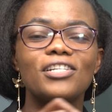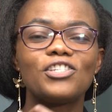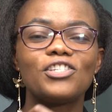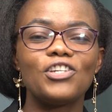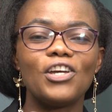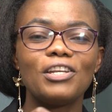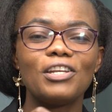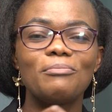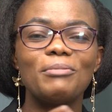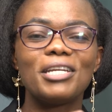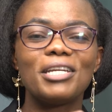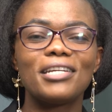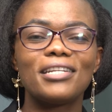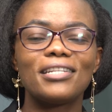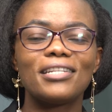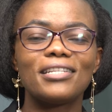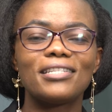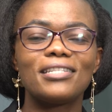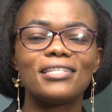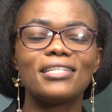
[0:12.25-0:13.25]
Join me
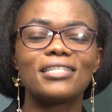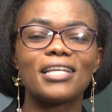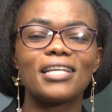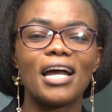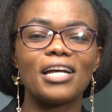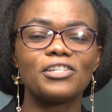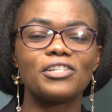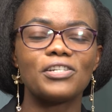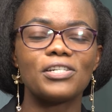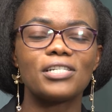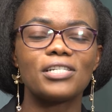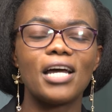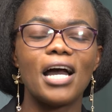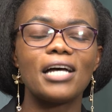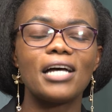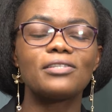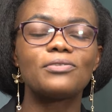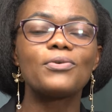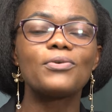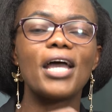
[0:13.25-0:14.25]
in this discussion
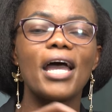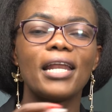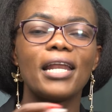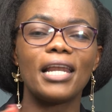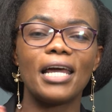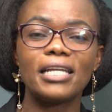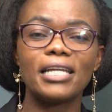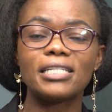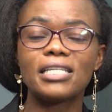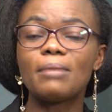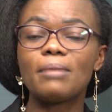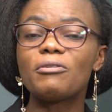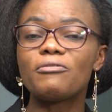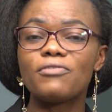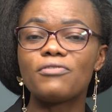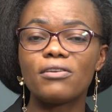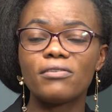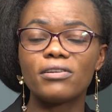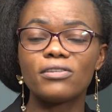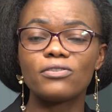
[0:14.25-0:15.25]
as we highlight some
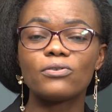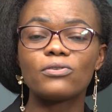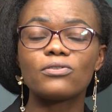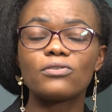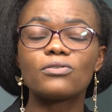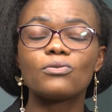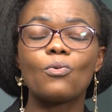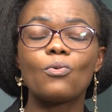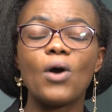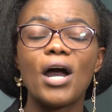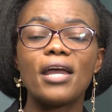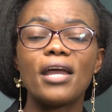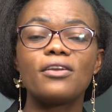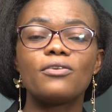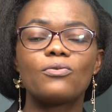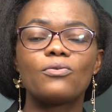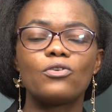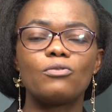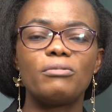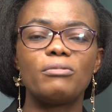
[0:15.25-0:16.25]
of the reasons why
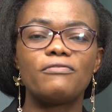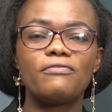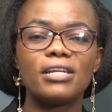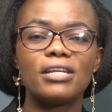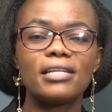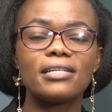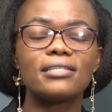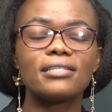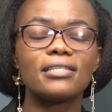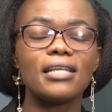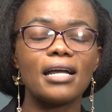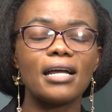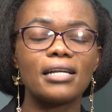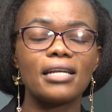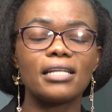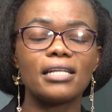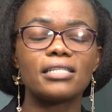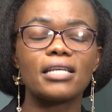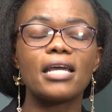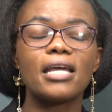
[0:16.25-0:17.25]
you could be feeling
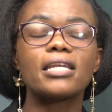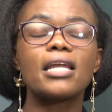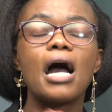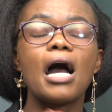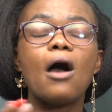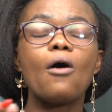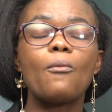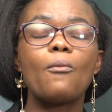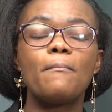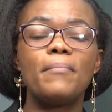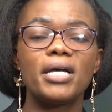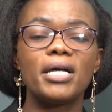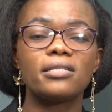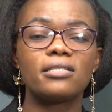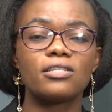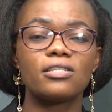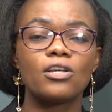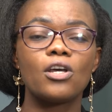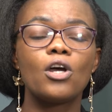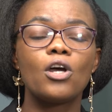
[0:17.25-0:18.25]
stagnant and how
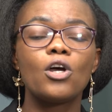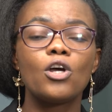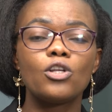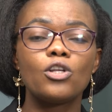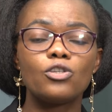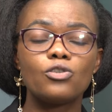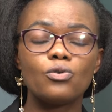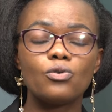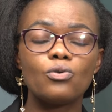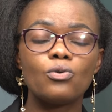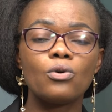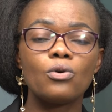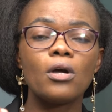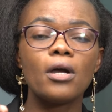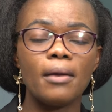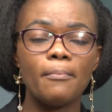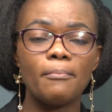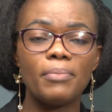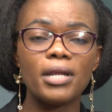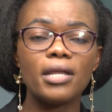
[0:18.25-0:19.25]
best to
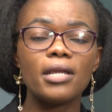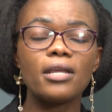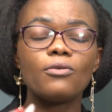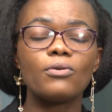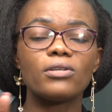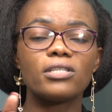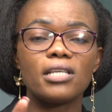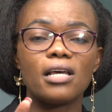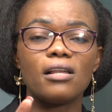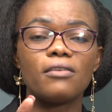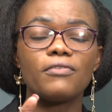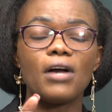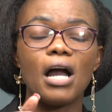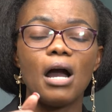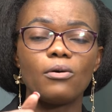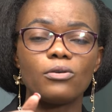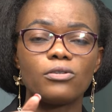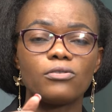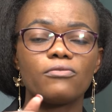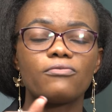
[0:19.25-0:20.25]
bring yourself
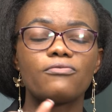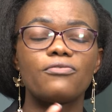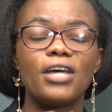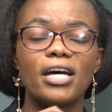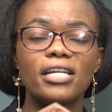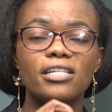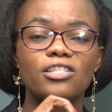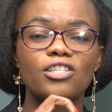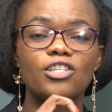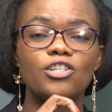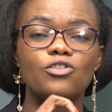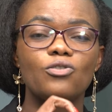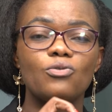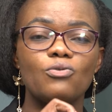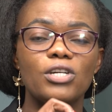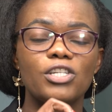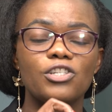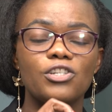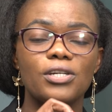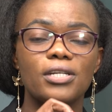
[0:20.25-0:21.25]
out of that
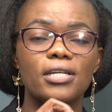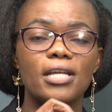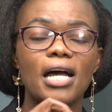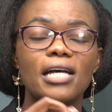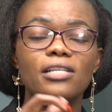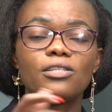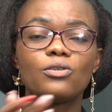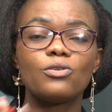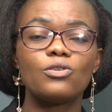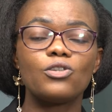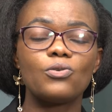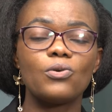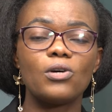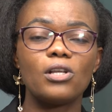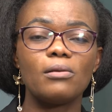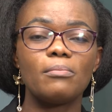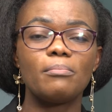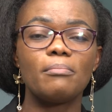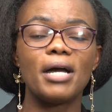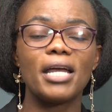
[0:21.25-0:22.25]
situation. As
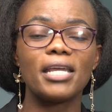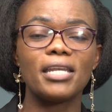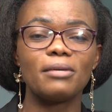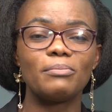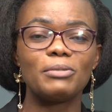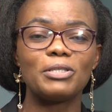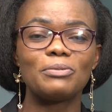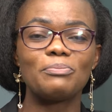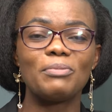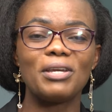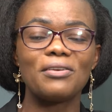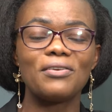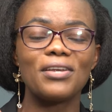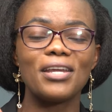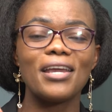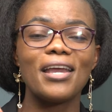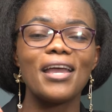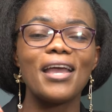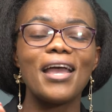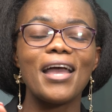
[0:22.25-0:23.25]
usual, my name is
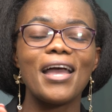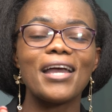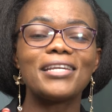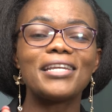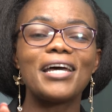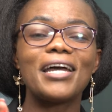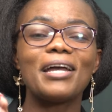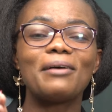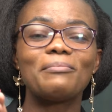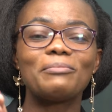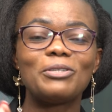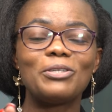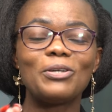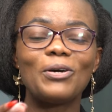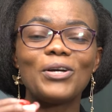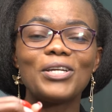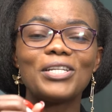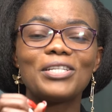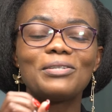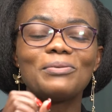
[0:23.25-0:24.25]
Mary and I am
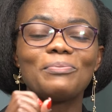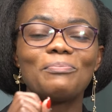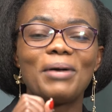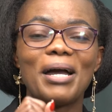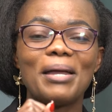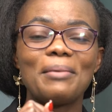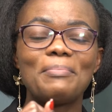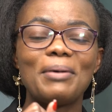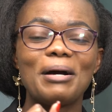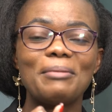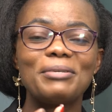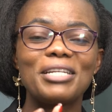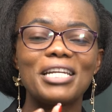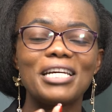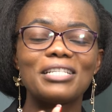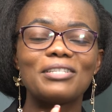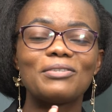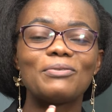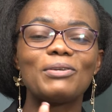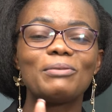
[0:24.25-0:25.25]
joined by
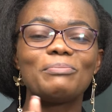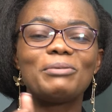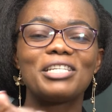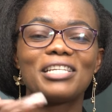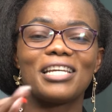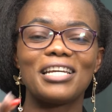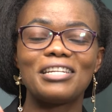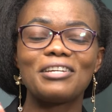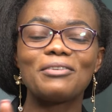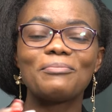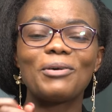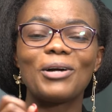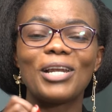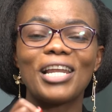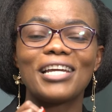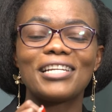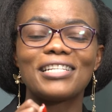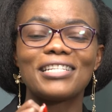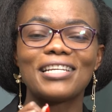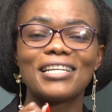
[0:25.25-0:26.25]
Paminas, who will be shedding more
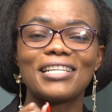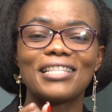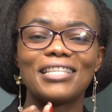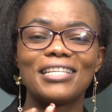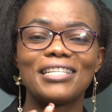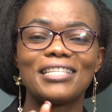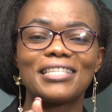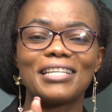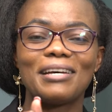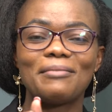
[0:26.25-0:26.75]
light in this